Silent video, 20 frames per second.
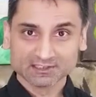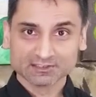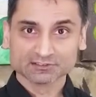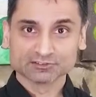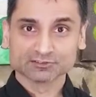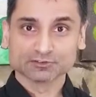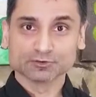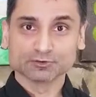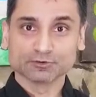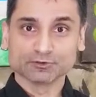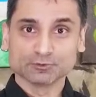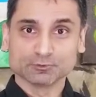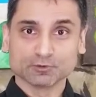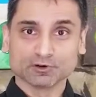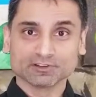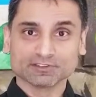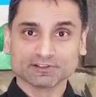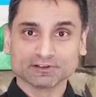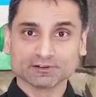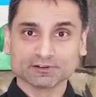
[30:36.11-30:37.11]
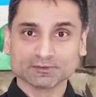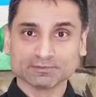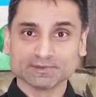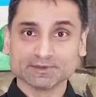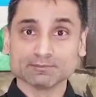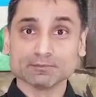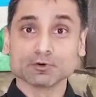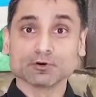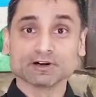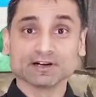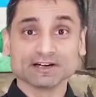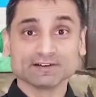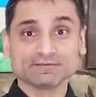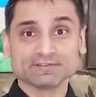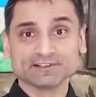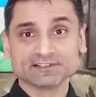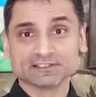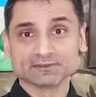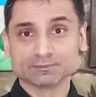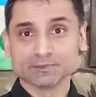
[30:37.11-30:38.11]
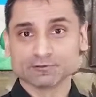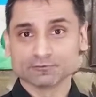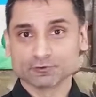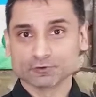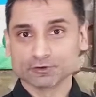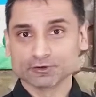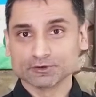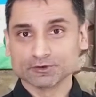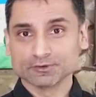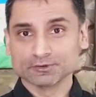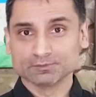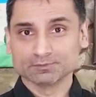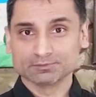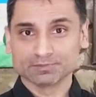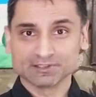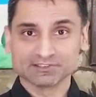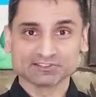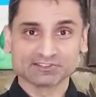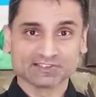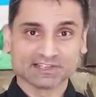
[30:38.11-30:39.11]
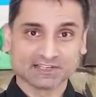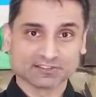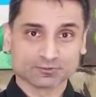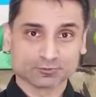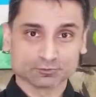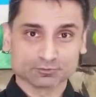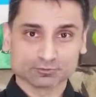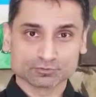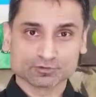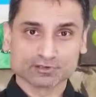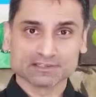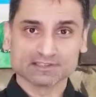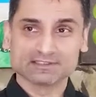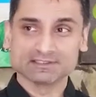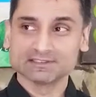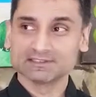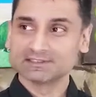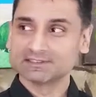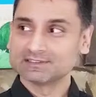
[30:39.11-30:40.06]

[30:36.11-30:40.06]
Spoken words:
So you want there to be more evidence before you place an actual trade.